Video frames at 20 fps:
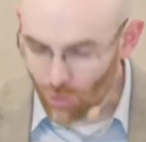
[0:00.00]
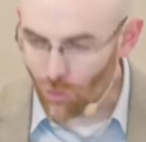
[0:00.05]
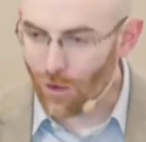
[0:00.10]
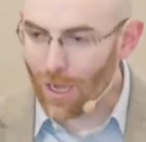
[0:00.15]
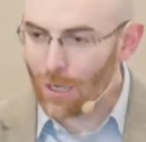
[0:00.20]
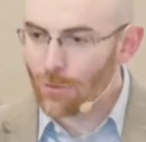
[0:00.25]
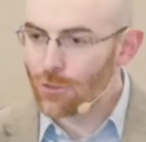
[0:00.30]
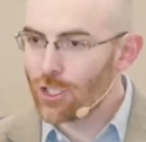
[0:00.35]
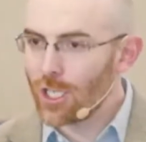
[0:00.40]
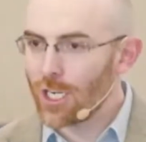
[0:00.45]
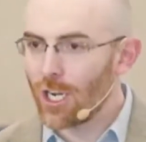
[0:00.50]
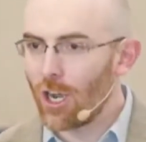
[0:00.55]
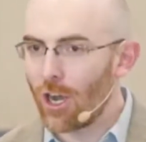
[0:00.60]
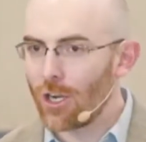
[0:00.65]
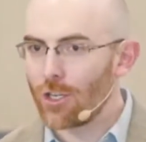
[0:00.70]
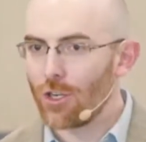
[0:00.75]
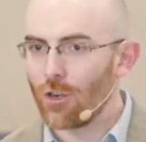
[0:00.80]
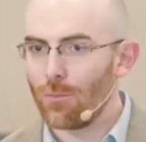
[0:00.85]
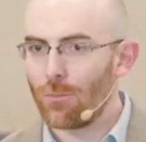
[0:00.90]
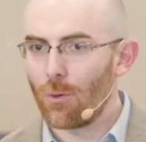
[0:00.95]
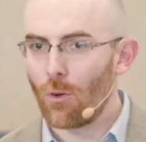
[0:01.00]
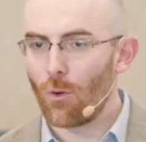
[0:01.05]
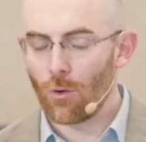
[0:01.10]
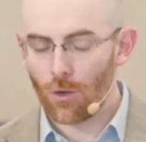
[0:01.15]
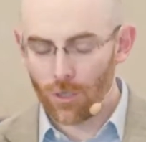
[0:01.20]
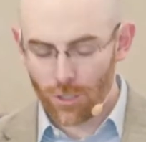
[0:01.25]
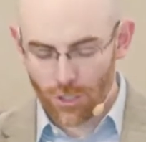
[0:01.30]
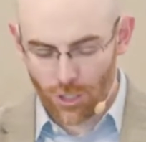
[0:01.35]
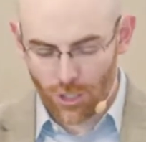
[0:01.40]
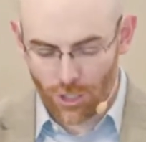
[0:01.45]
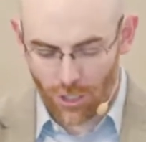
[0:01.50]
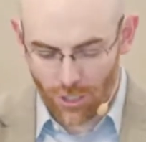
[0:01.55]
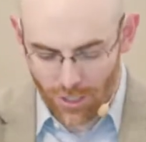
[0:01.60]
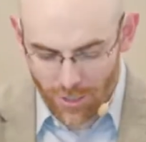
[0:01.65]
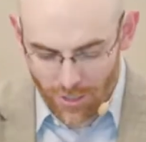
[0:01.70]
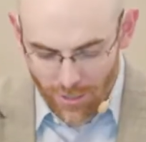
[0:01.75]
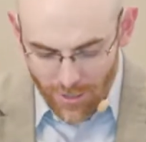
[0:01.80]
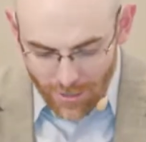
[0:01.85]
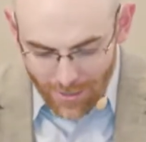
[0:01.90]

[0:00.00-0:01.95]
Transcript: crouching on your porch